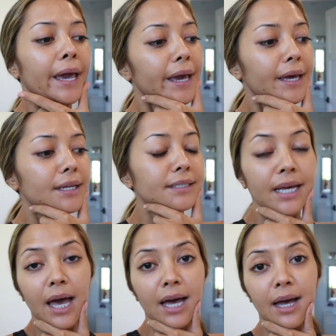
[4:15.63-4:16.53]
And
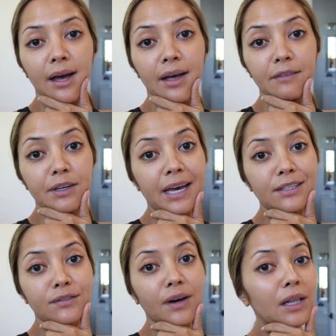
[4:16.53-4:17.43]
yeah, I'll have you
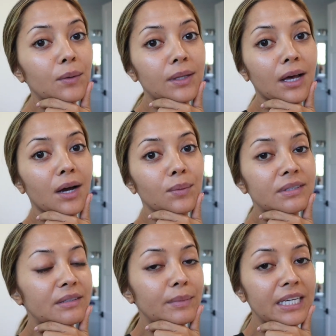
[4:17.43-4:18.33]
guys follow along
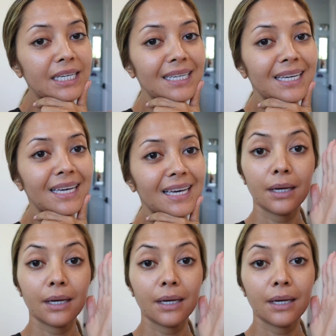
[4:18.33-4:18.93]
with me.